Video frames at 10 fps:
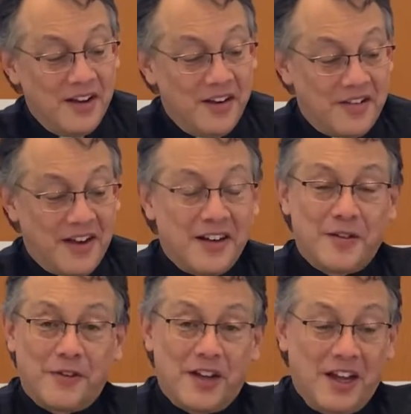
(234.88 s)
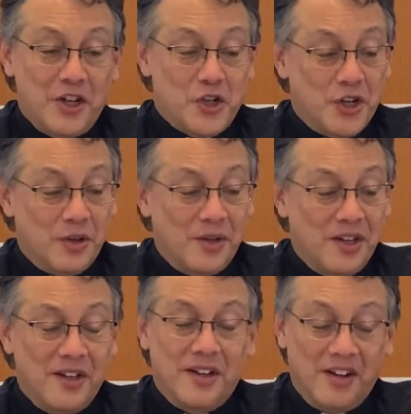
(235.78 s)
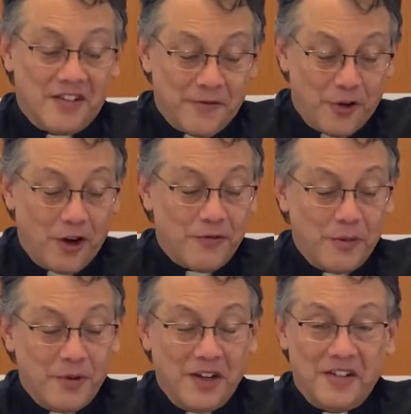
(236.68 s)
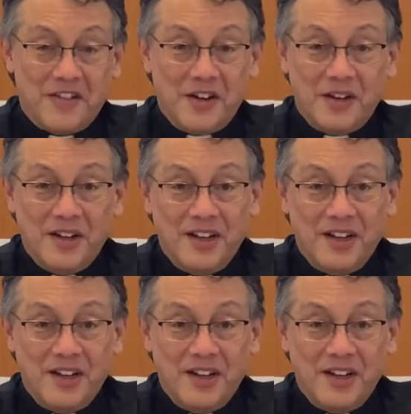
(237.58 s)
Sanctification is far from instant.